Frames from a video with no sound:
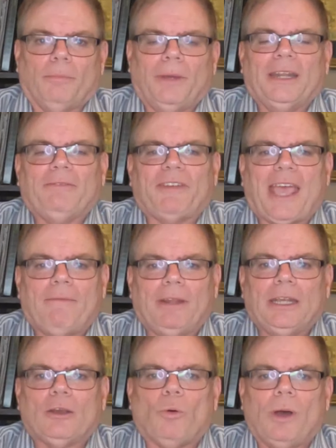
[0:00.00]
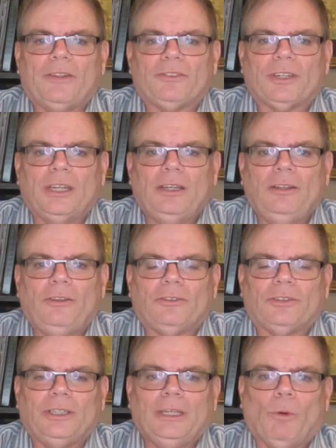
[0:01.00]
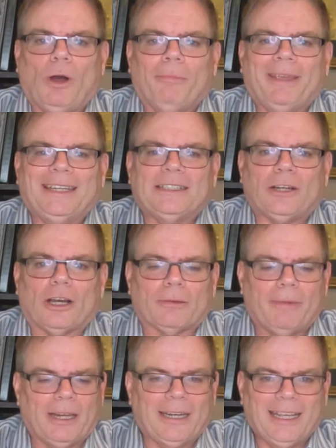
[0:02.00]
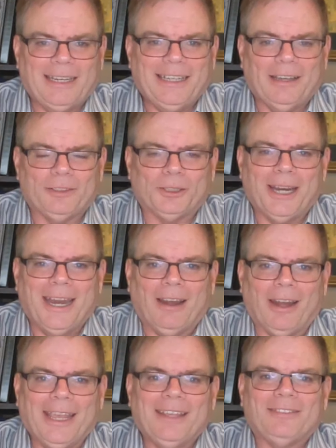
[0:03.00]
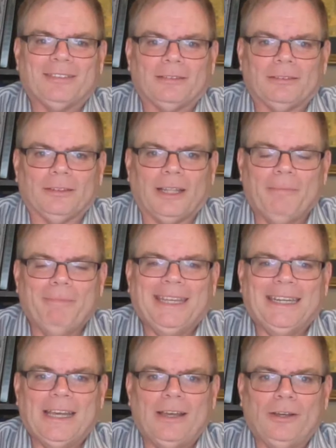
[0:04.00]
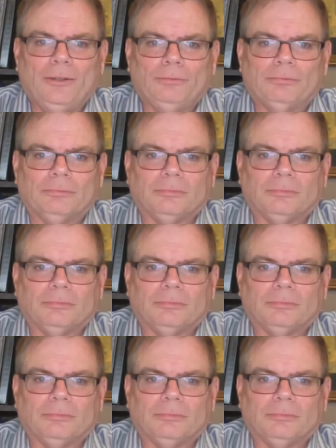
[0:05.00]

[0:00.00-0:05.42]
But if you have any questions, you want me to talk about any other areas, let me know.